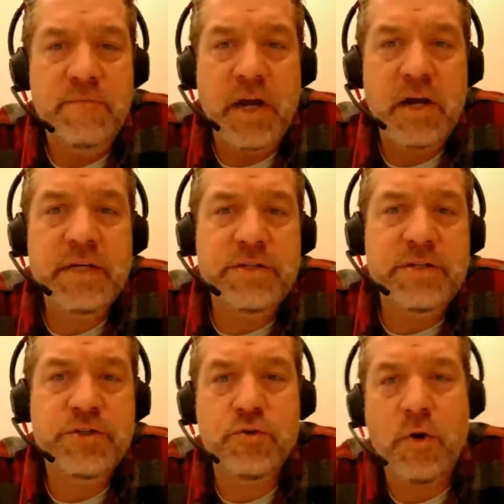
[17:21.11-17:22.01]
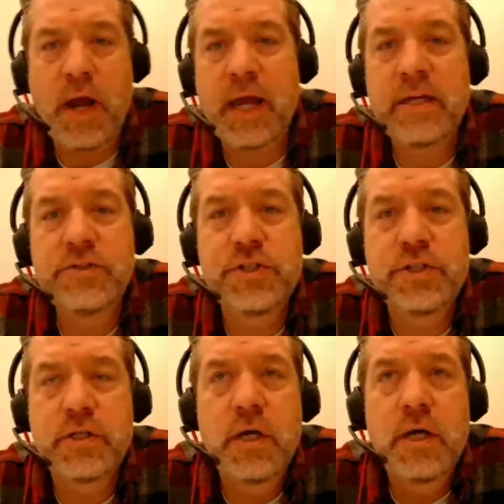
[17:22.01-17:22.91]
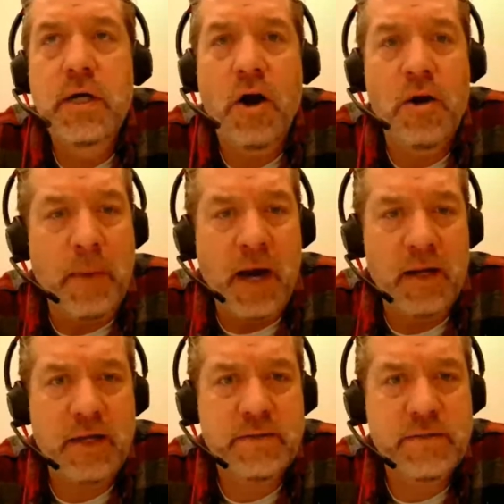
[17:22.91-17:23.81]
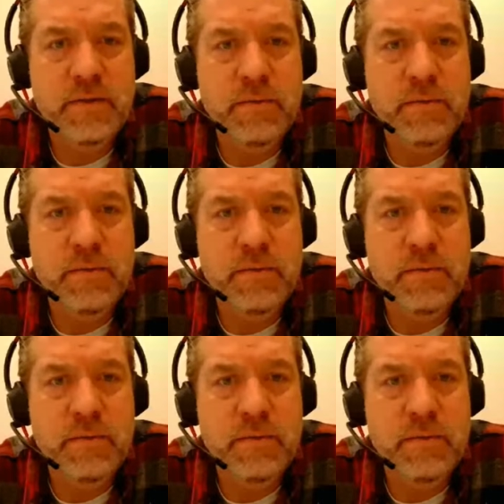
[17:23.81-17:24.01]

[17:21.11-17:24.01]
very strange harmonics